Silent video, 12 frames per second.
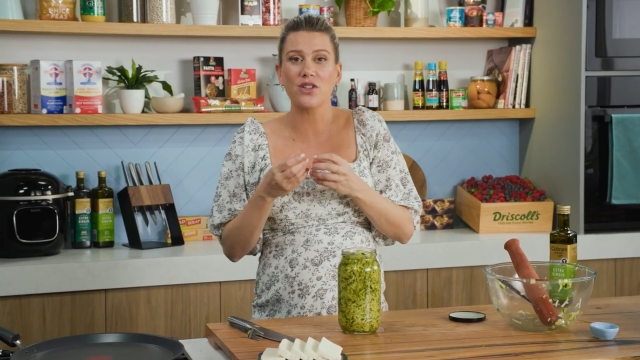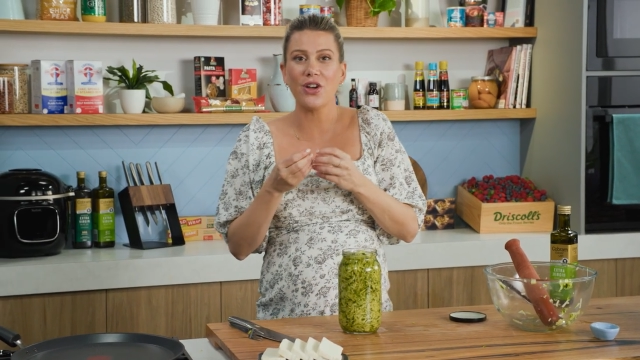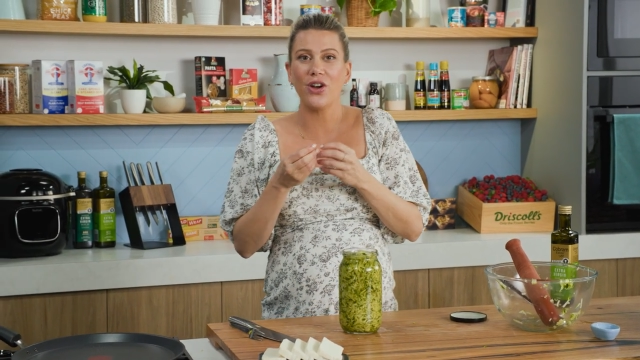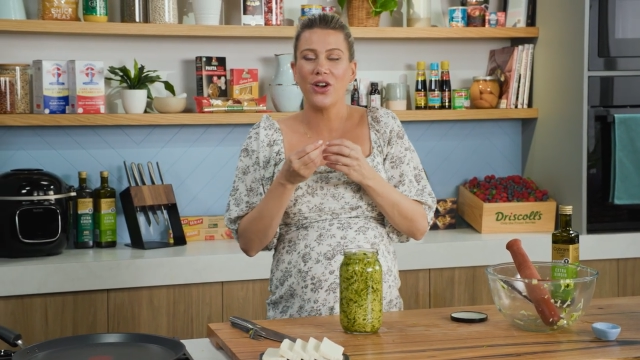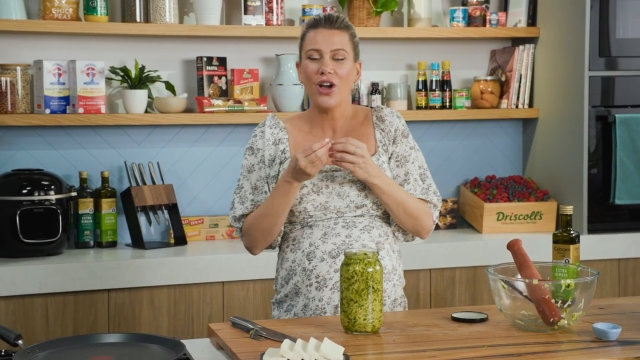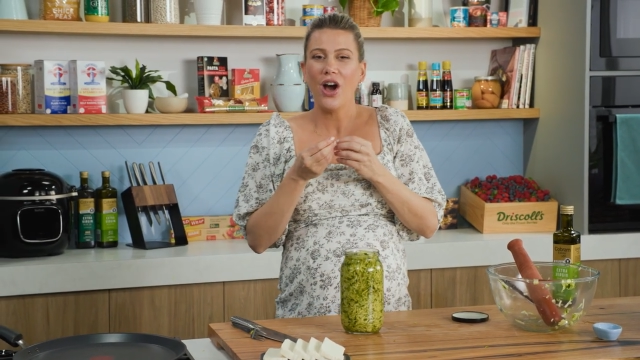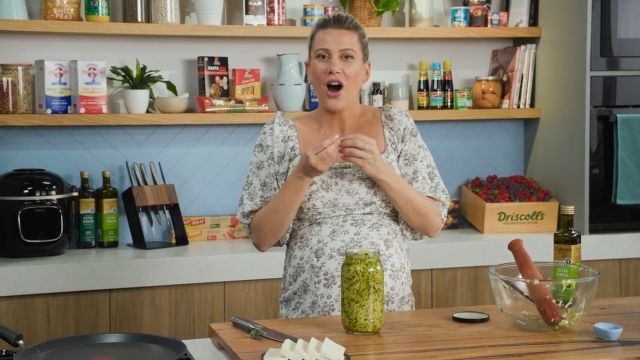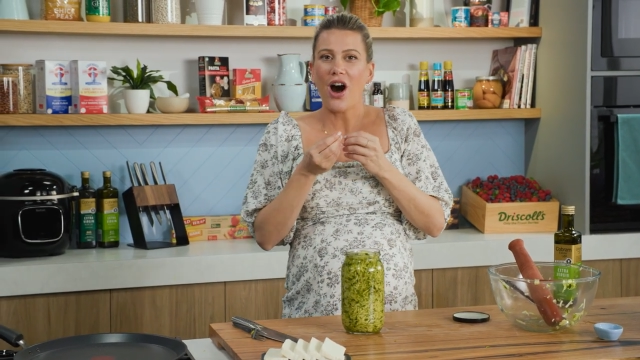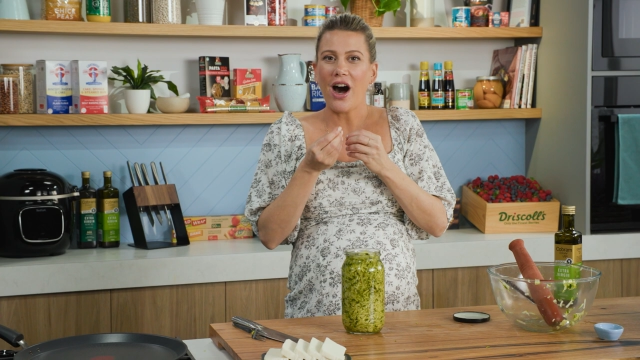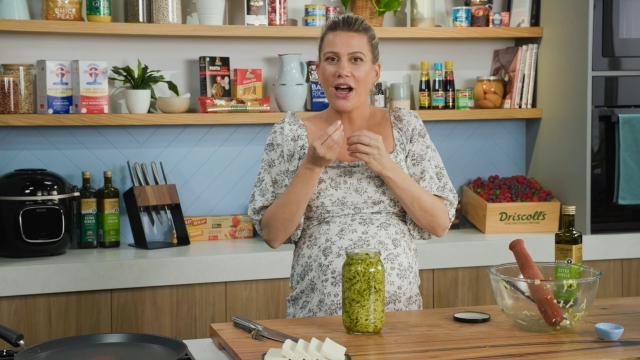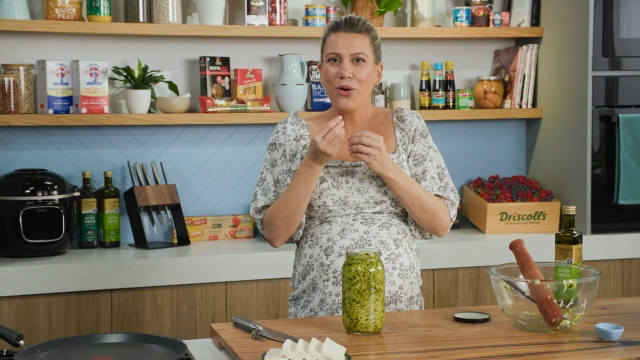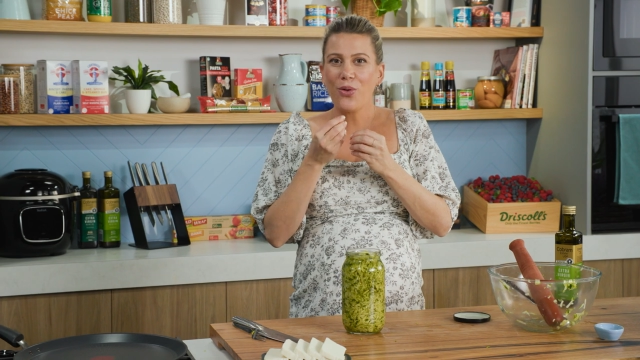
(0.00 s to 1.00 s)
So
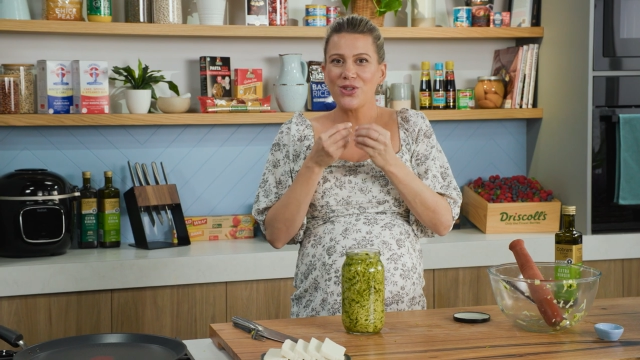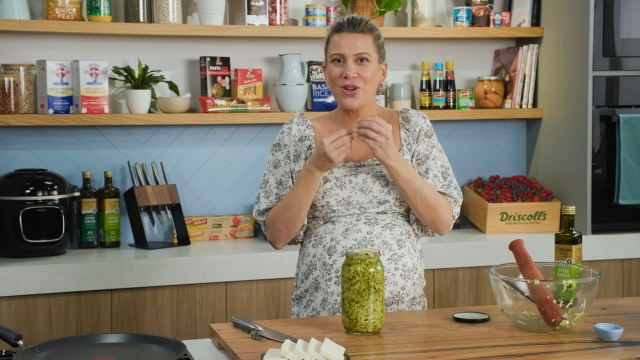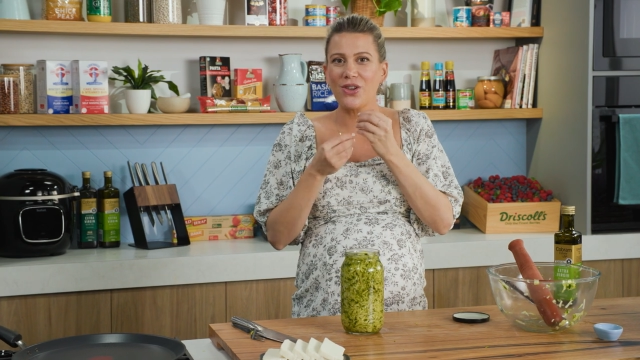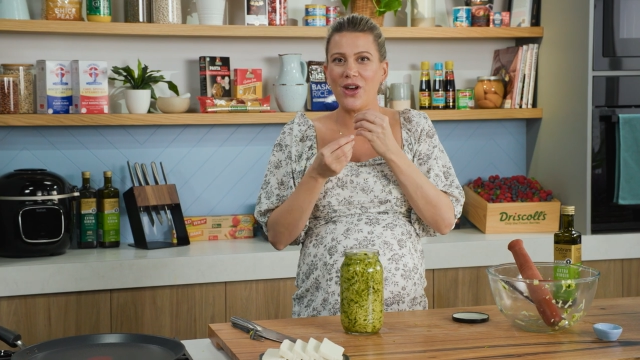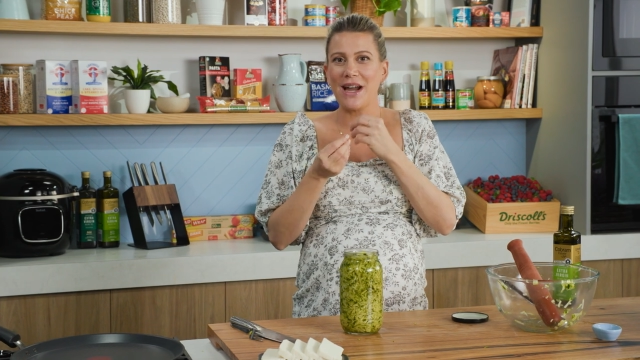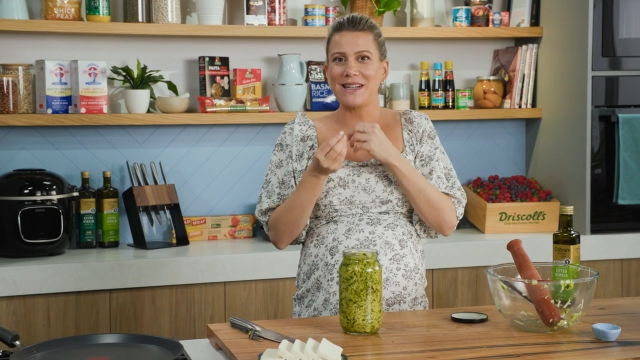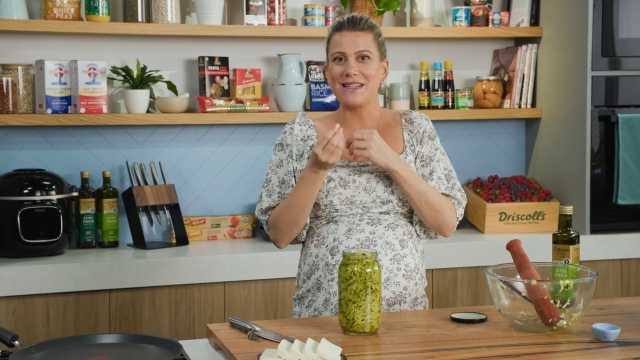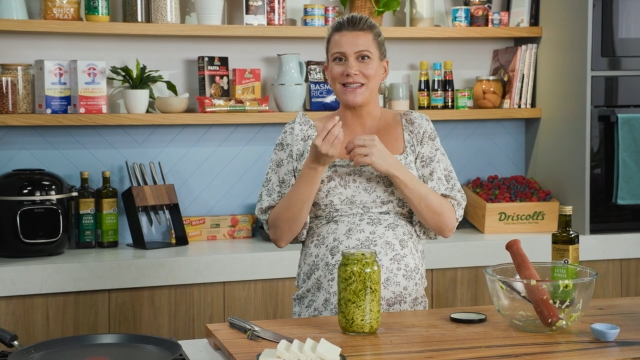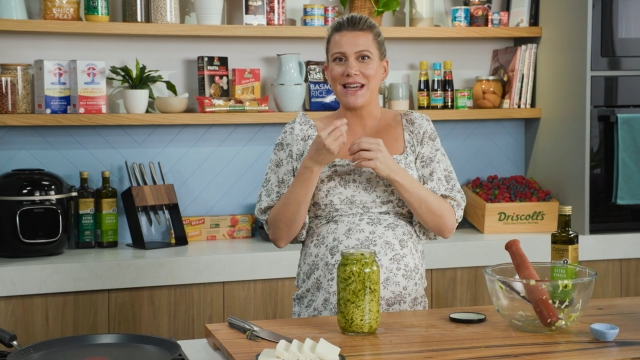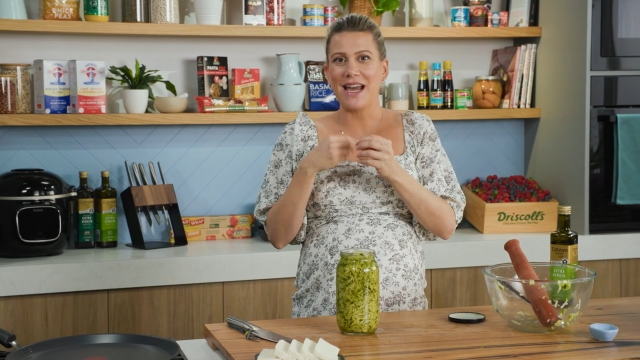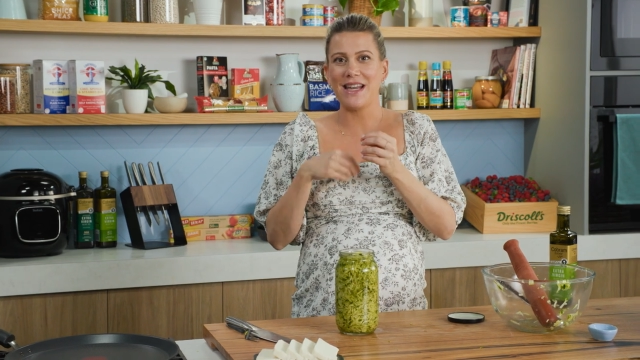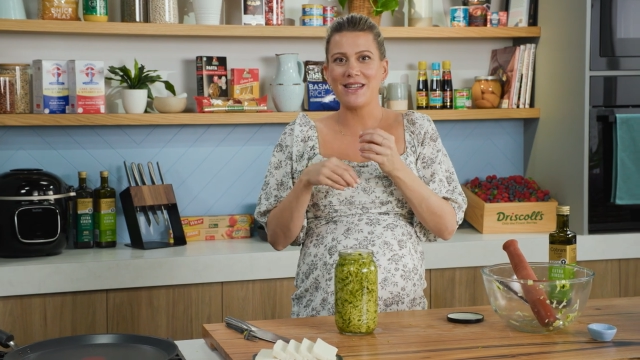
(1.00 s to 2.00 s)
I also like to
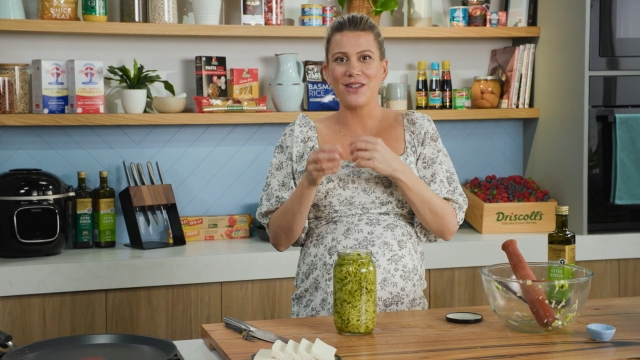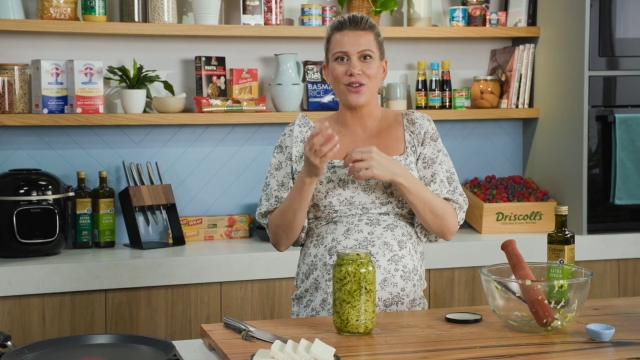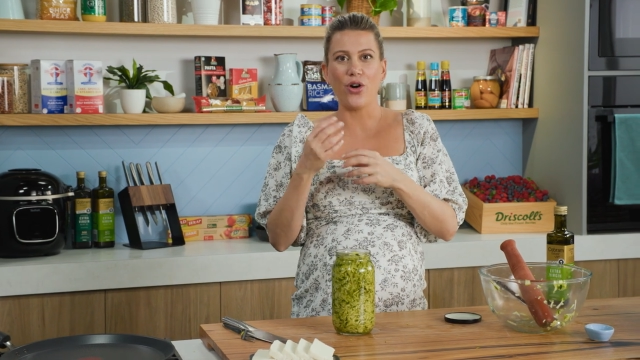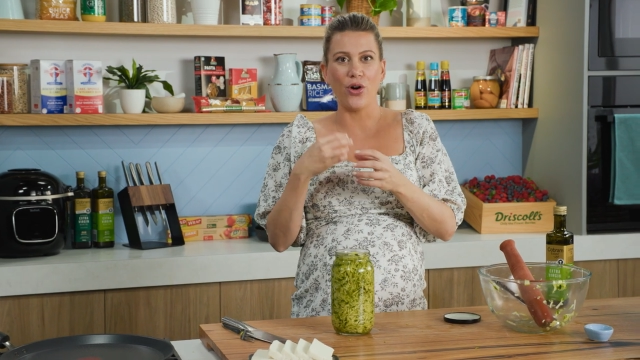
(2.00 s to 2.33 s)
taste it